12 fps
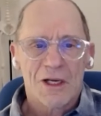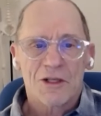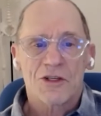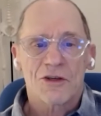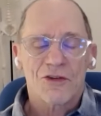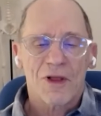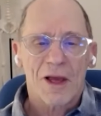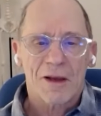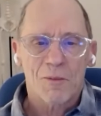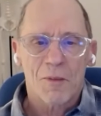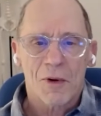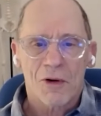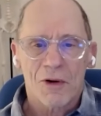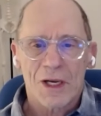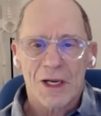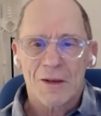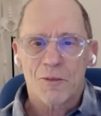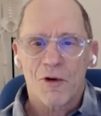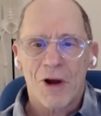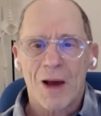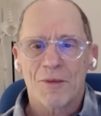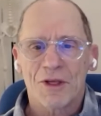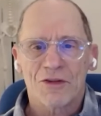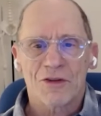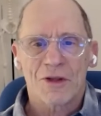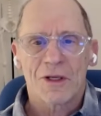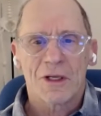just like Murray had promised in